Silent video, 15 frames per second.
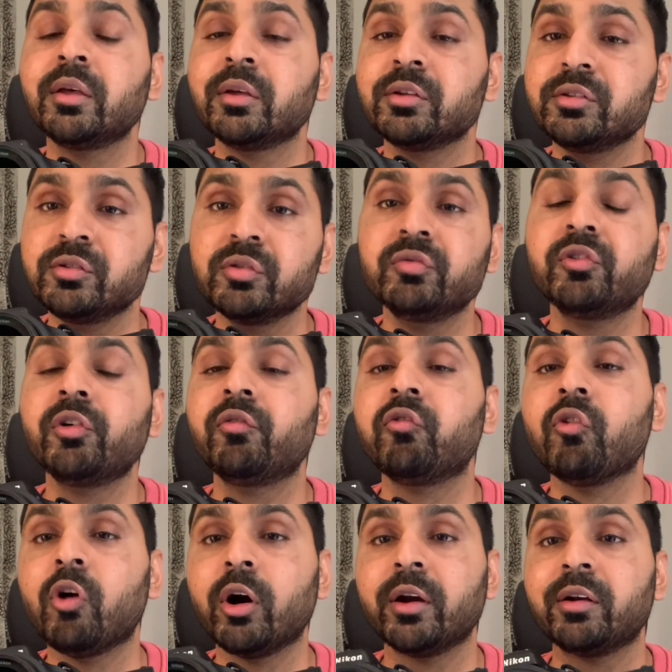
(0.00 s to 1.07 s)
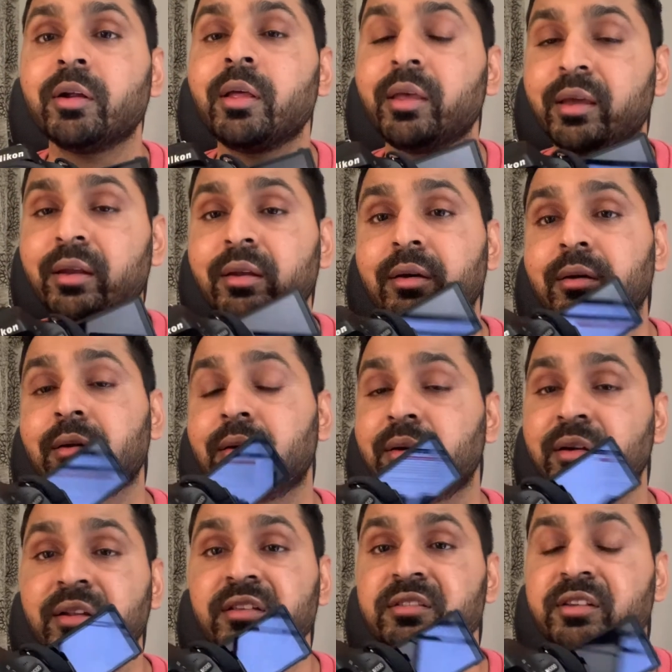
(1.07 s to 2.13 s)
you would want in a
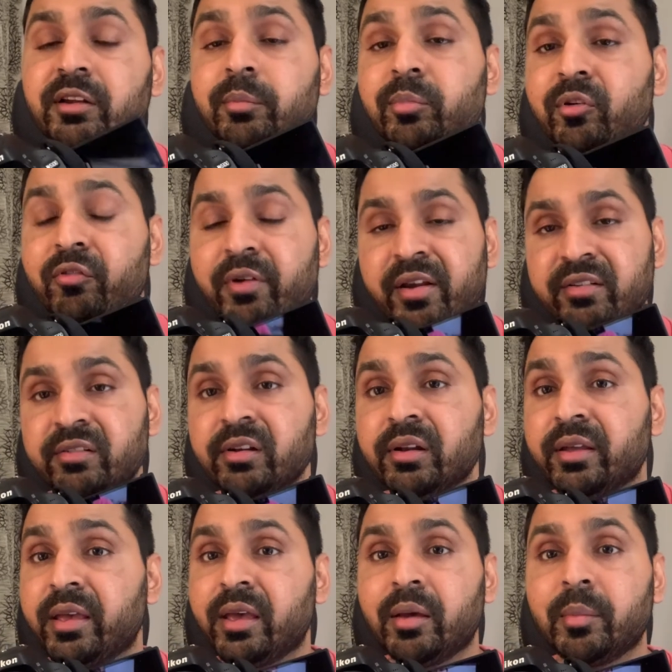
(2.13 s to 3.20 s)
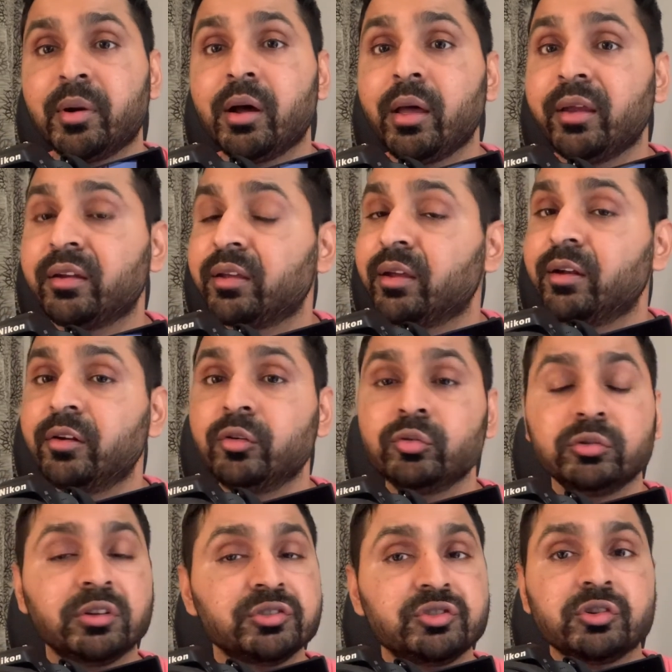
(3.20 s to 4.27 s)
decent professional camera. It can do
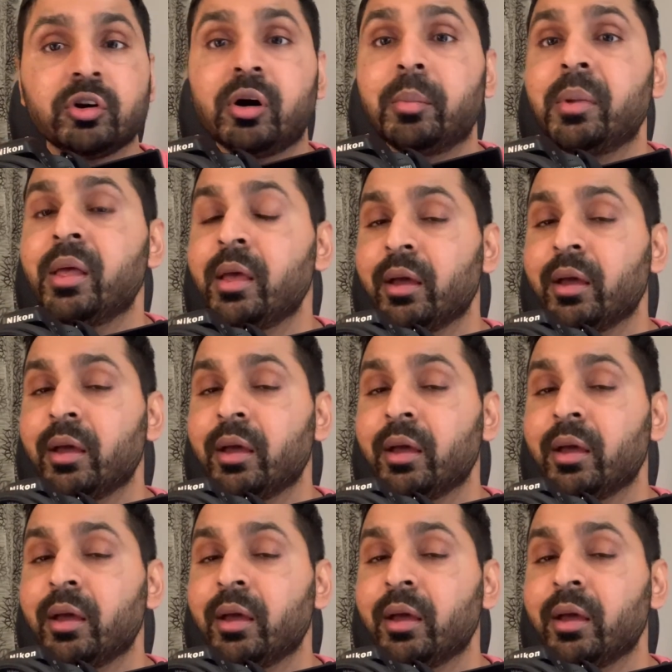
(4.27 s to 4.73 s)
the job.